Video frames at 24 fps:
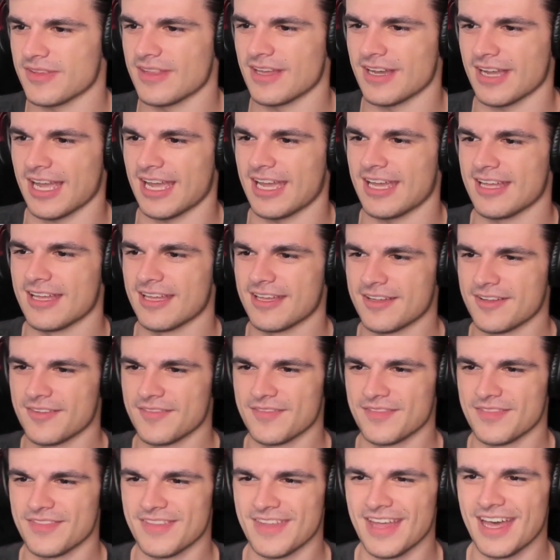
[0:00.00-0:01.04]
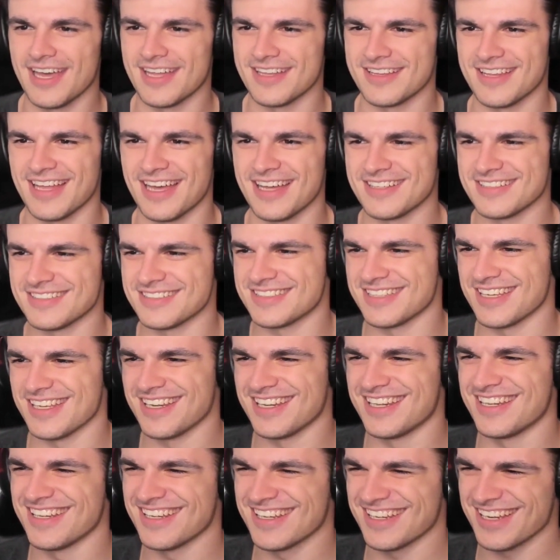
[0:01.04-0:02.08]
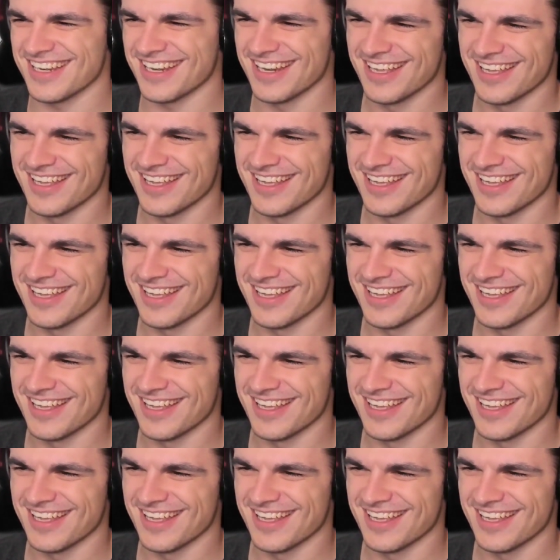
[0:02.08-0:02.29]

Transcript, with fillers: Okay. That, yeah, that you didn't. Did... You did.